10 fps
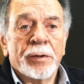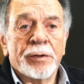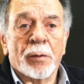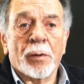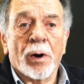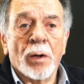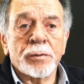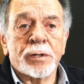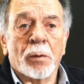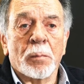There were
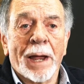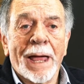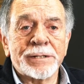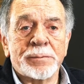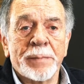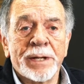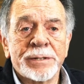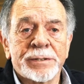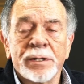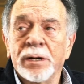also
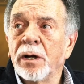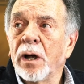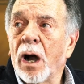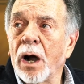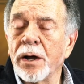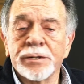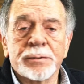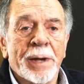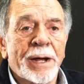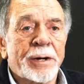blacksmiths, harness
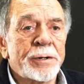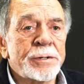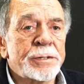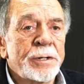makers,